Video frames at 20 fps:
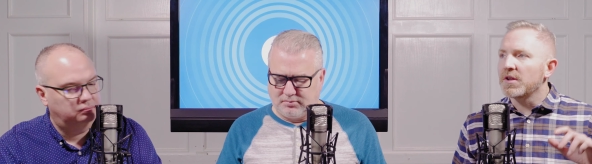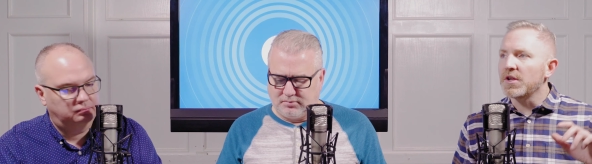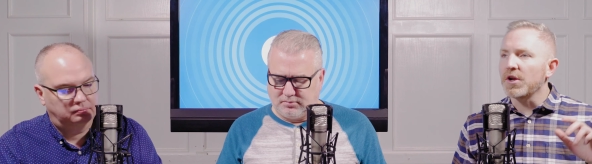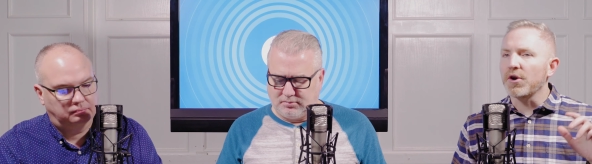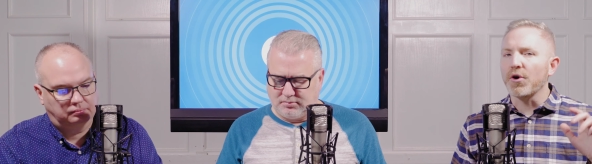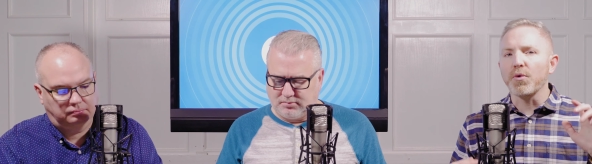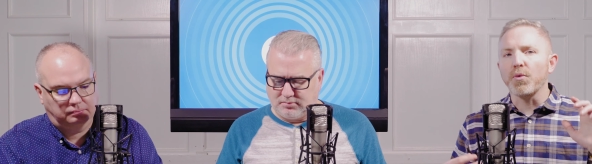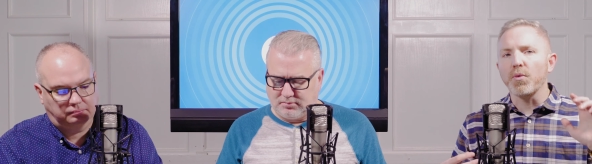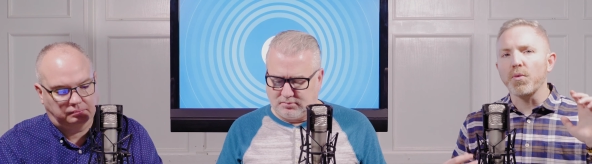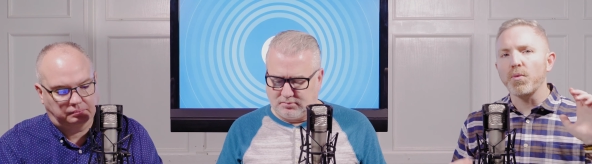
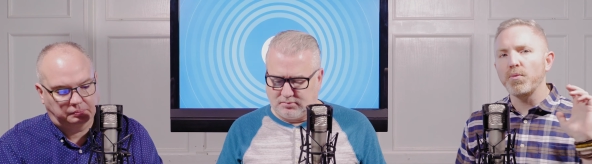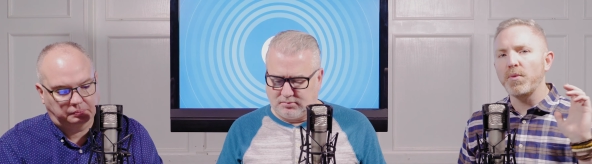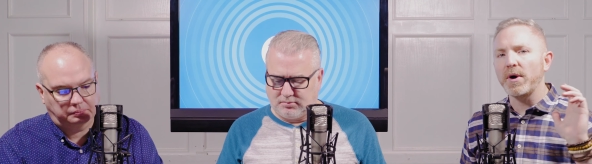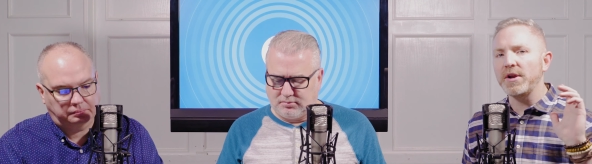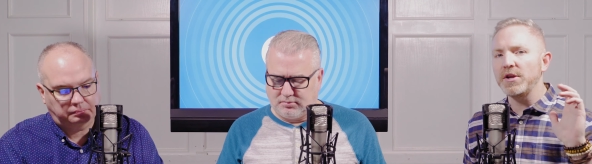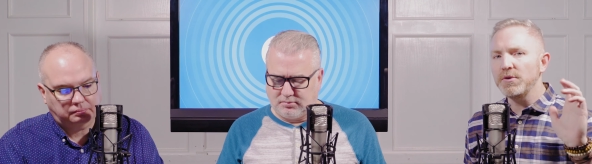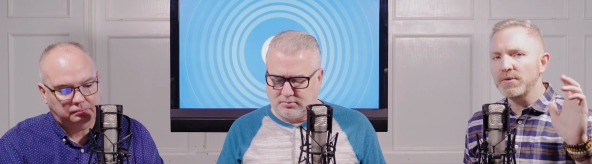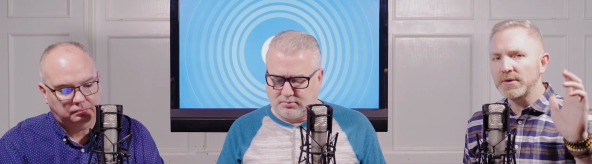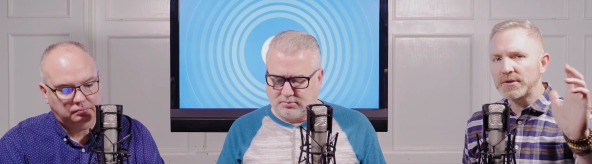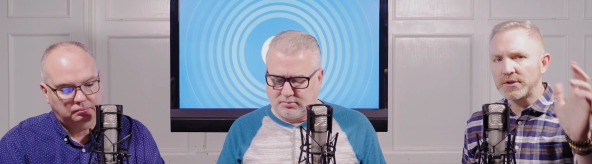Speaker 1: you know,
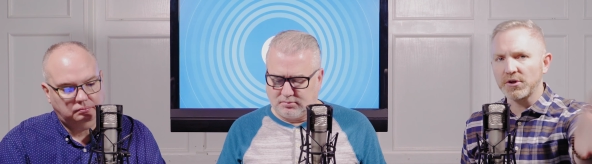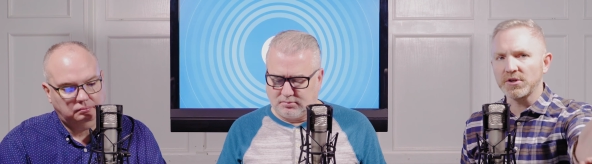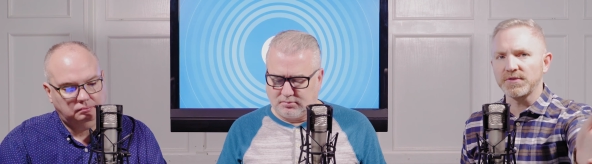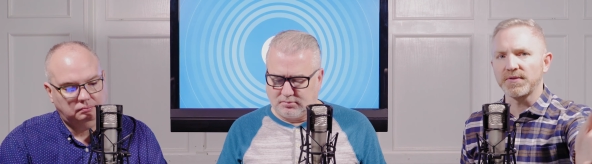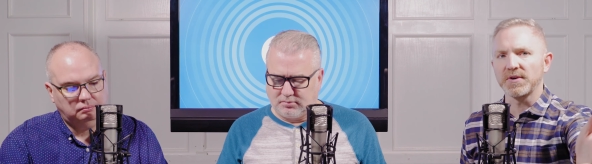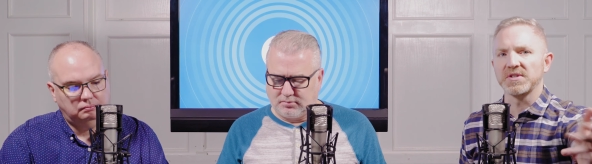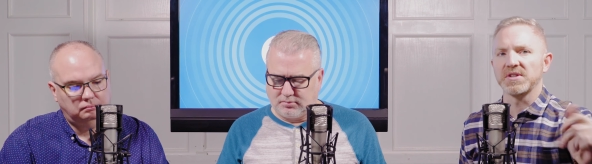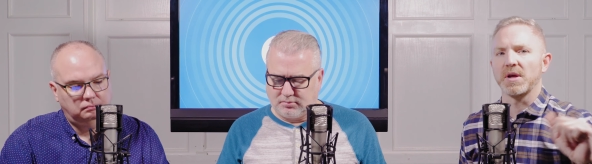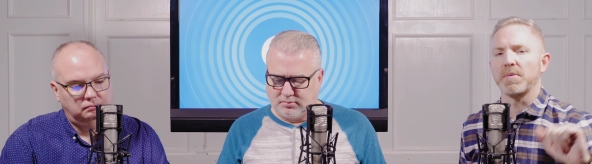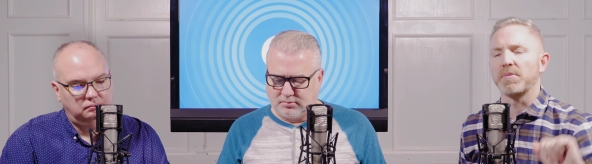when you
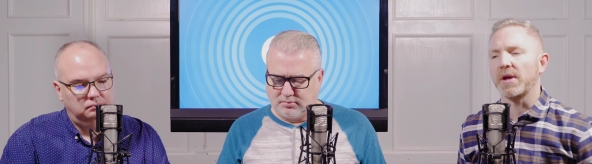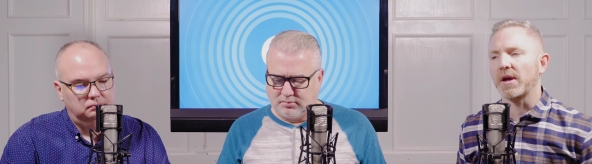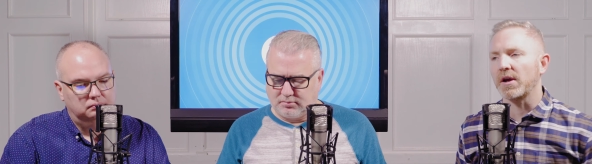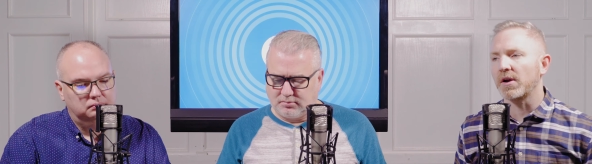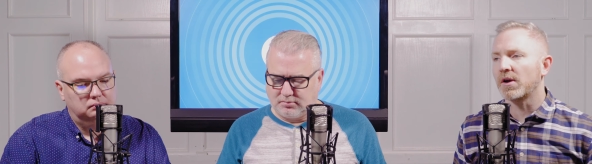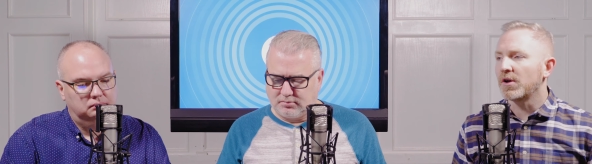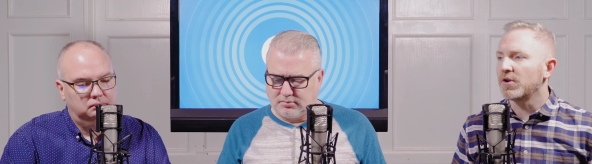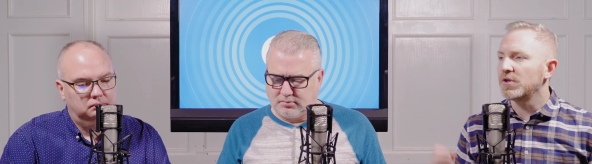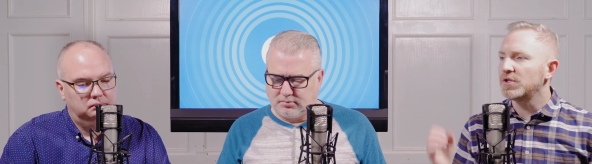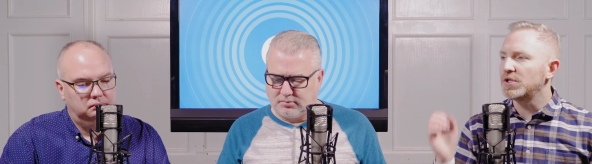search for
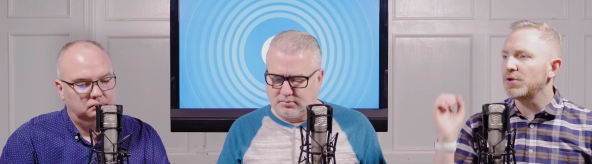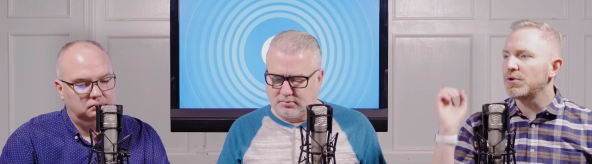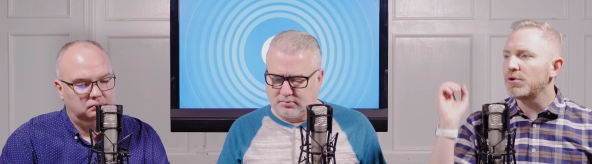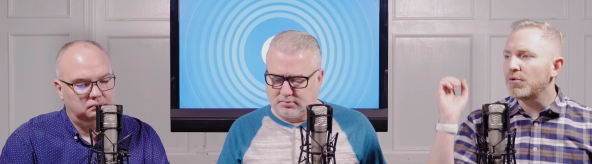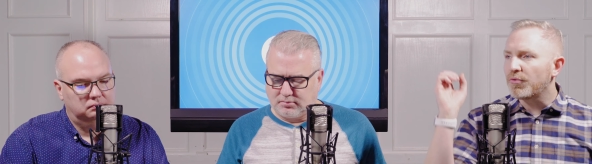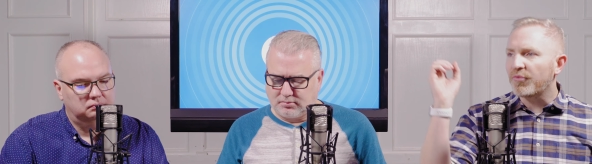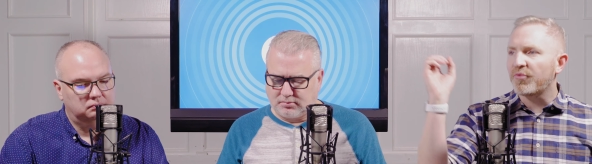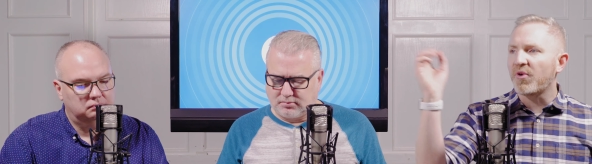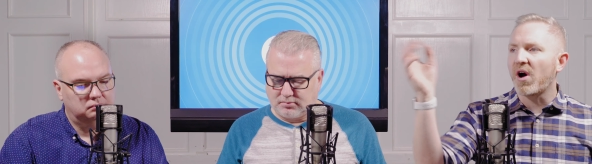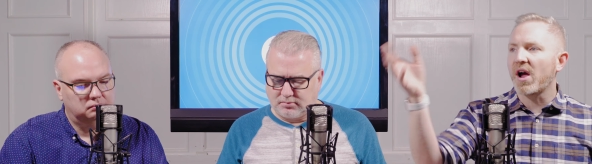something, do
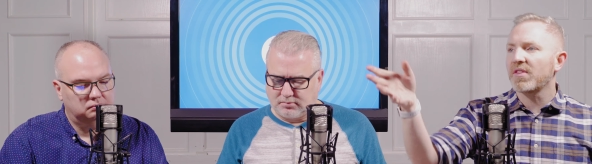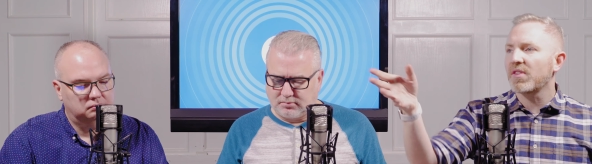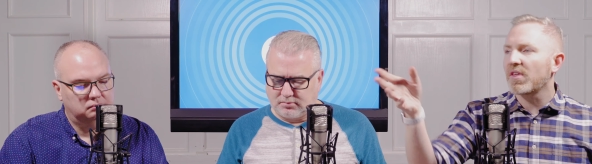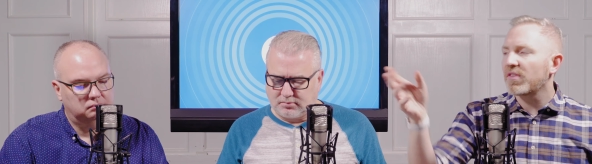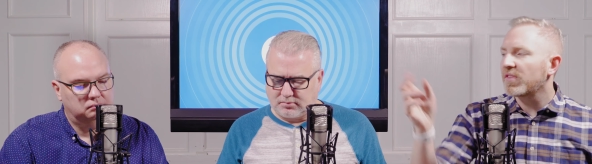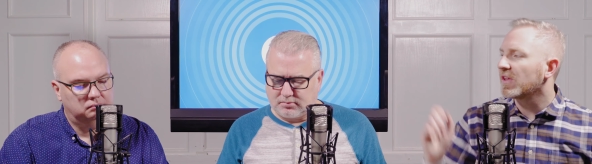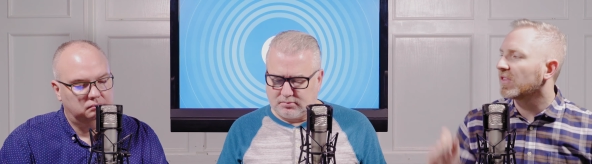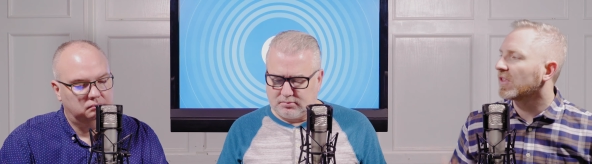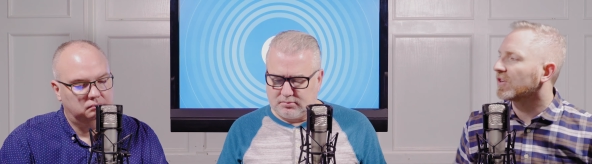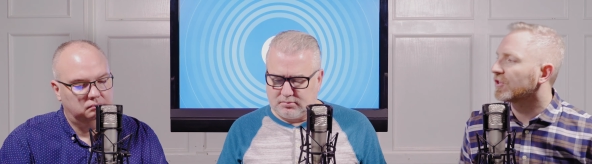you find
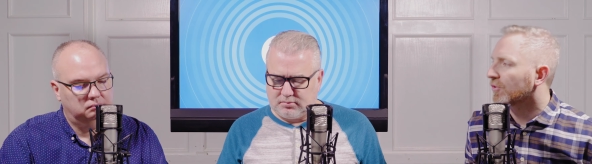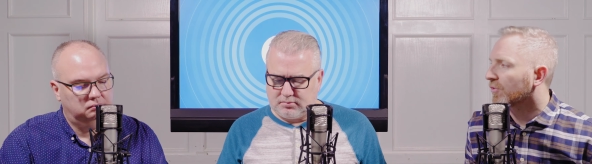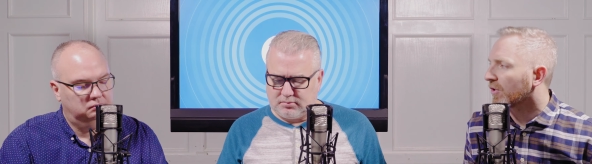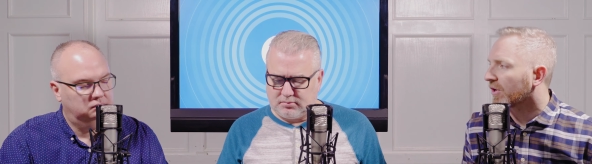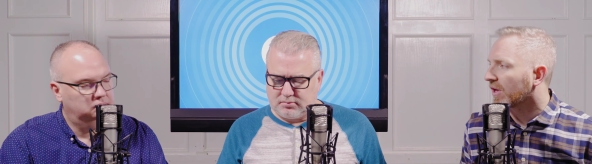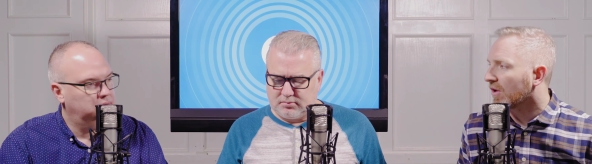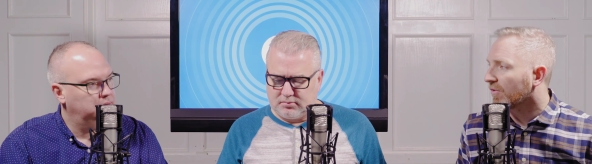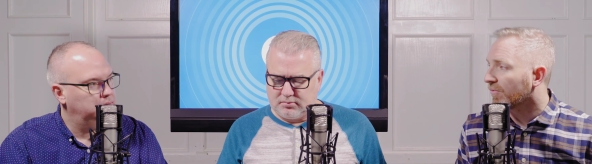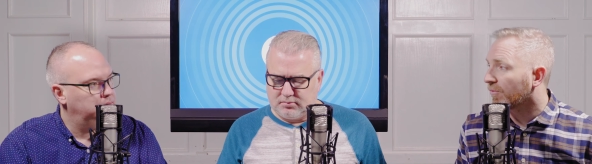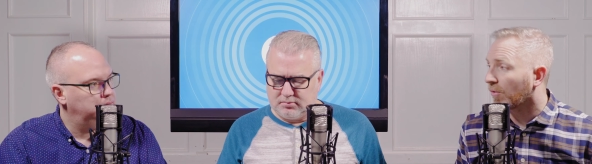the thing that you're
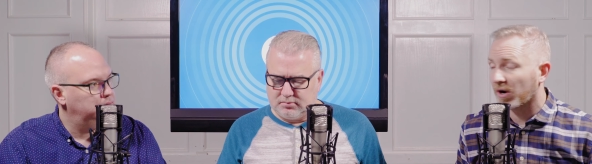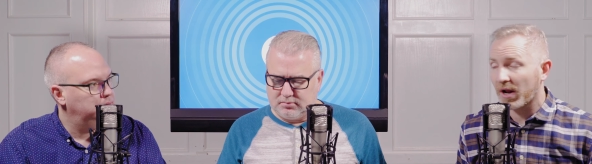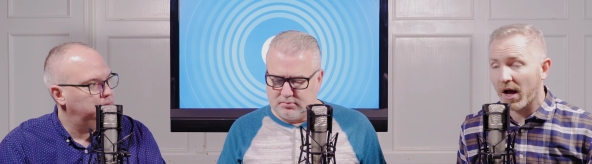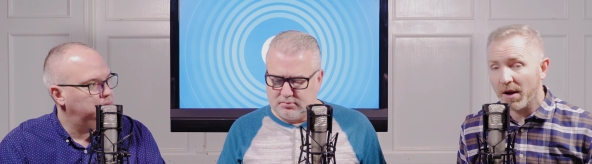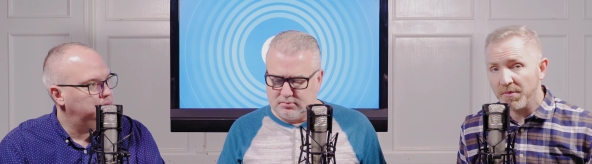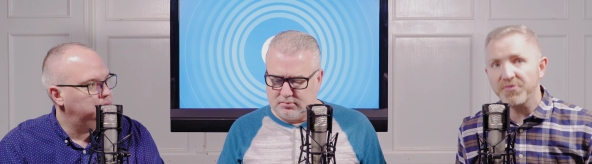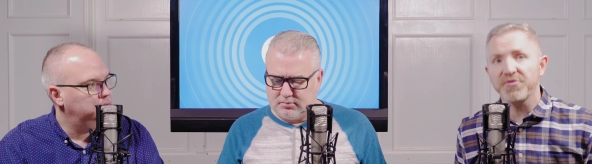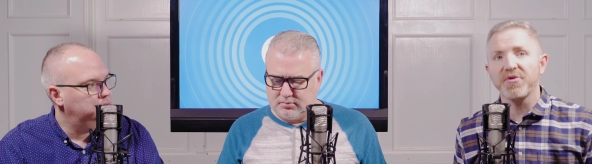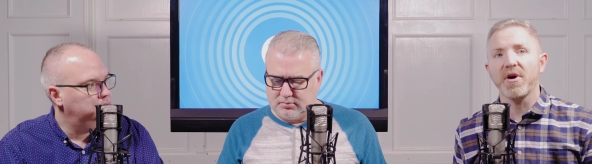looking for? And I'm